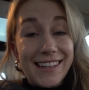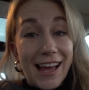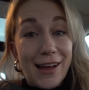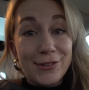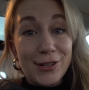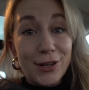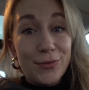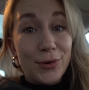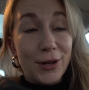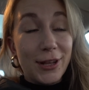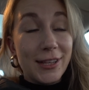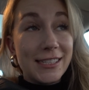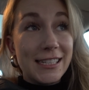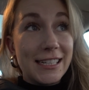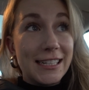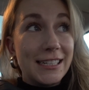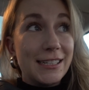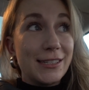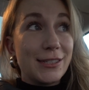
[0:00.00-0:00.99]
Downtown
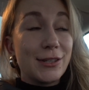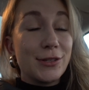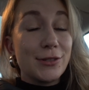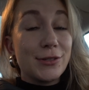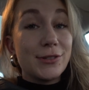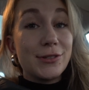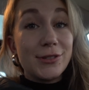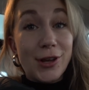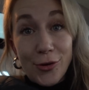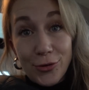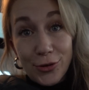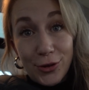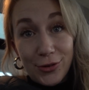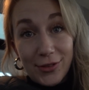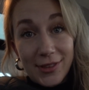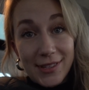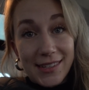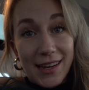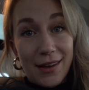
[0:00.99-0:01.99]
Burlington is so
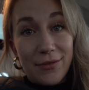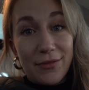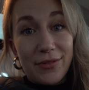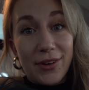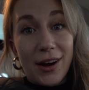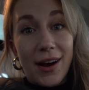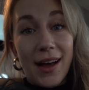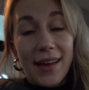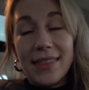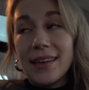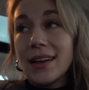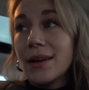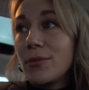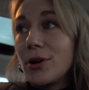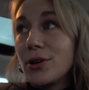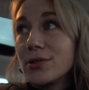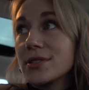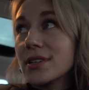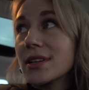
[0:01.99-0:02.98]
cute this time of year. I think
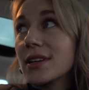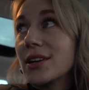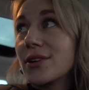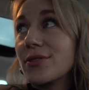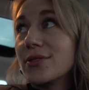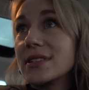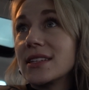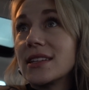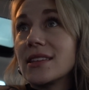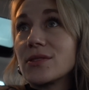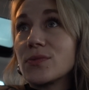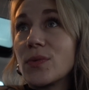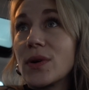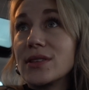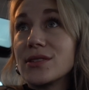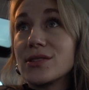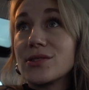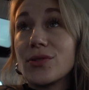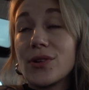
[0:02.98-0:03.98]
I'm also going to go into this
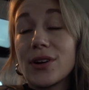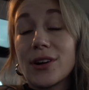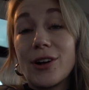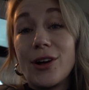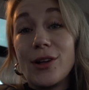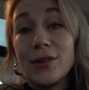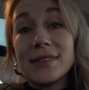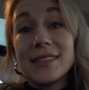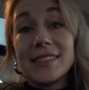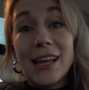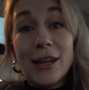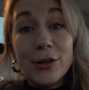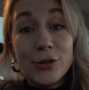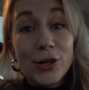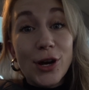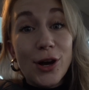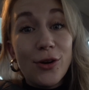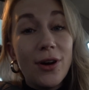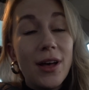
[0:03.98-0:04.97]
one store called
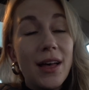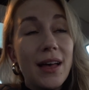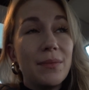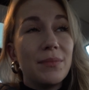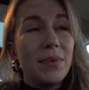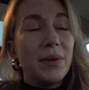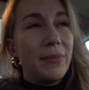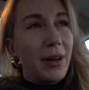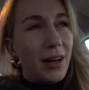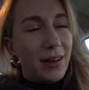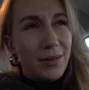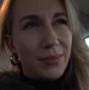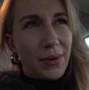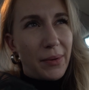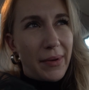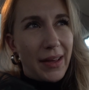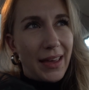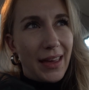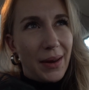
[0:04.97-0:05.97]
Centro, but I'm not going to
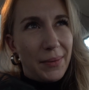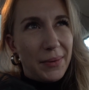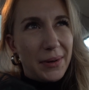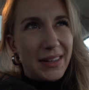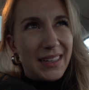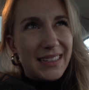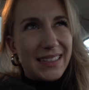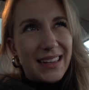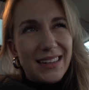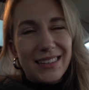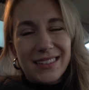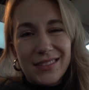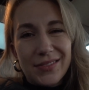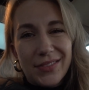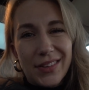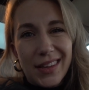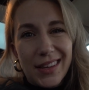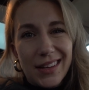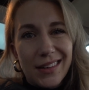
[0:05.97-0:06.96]
bring my camera because I
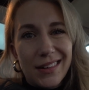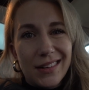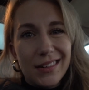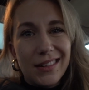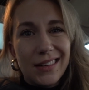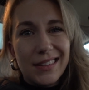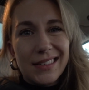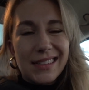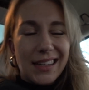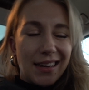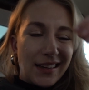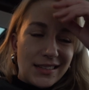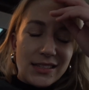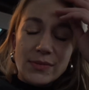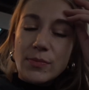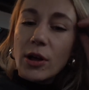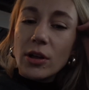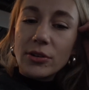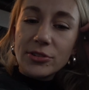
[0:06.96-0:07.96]
just feel like it, it's like a
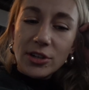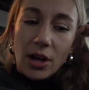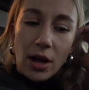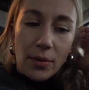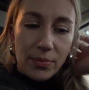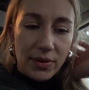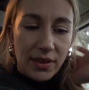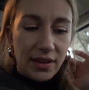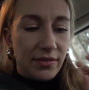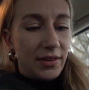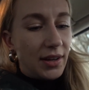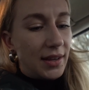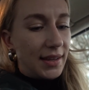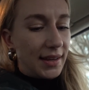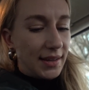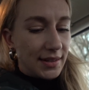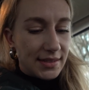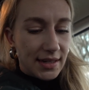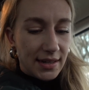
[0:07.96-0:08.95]
small shop and they've got
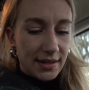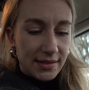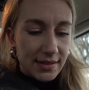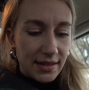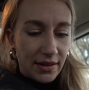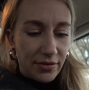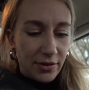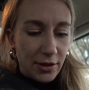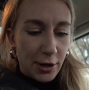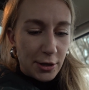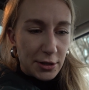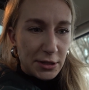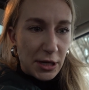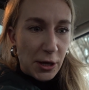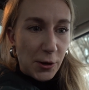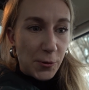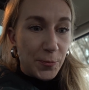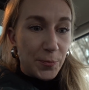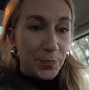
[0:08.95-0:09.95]
like a ton of stuff in there.
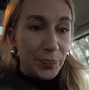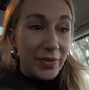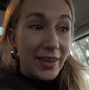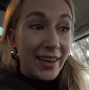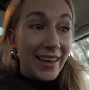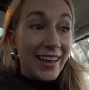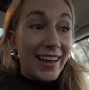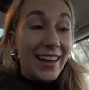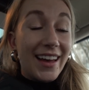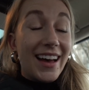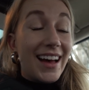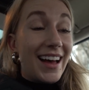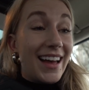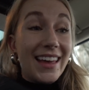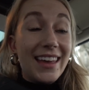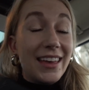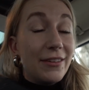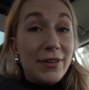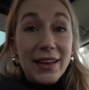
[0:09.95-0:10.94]
So
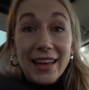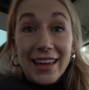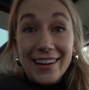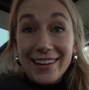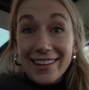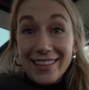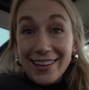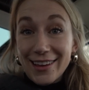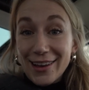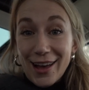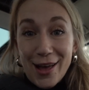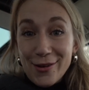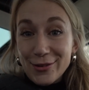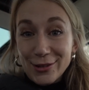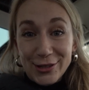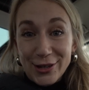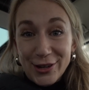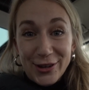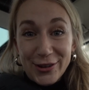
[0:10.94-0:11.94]
if I get anything, I
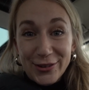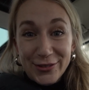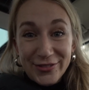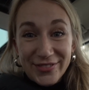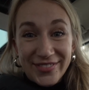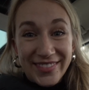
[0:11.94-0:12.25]
will show you.